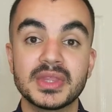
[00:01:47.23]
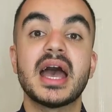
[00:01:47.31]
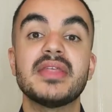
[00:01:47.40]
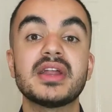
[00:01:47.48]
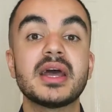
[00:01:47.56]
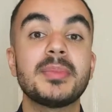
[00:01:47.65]

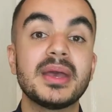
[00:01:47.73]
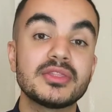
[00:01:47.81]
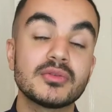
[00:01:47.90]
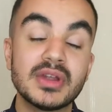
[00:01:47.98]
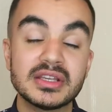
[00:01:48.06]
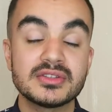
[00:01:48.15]
And then I paid
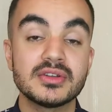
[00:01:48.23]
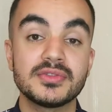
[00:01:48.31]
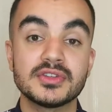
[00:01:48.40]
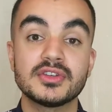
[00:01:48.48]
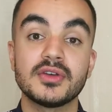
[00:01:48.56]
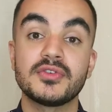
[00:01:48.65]
the rest of
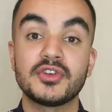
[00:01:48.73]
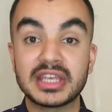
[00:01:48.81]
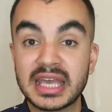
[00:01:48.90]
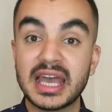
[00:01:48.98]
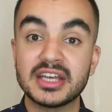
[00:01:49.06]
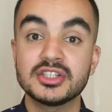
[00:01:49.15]
the sofa in
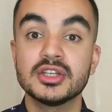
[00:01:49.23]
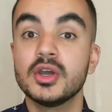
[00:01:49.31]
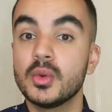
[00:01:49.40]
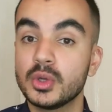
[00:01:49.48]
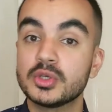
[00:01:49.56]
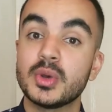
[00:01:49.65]
cash,
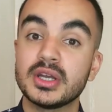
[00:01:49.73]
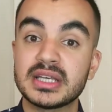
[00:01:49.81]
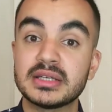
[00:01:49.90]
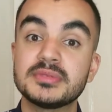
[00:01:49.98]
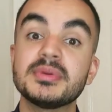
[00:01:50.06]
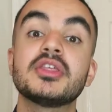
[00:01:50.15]
which worked
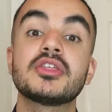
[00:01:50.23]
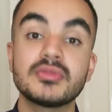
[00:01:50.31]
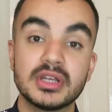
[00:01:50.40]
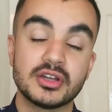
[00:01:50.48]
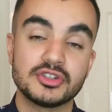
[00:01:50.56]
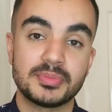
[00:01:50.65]
out to be
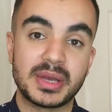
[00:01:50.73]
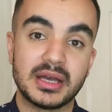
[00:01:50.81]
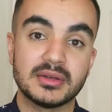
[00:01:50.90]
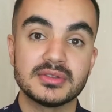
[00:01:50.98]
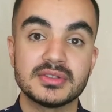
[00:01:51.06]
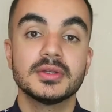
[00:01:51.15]

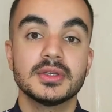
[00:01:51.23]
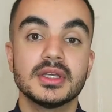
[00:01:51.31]
£300.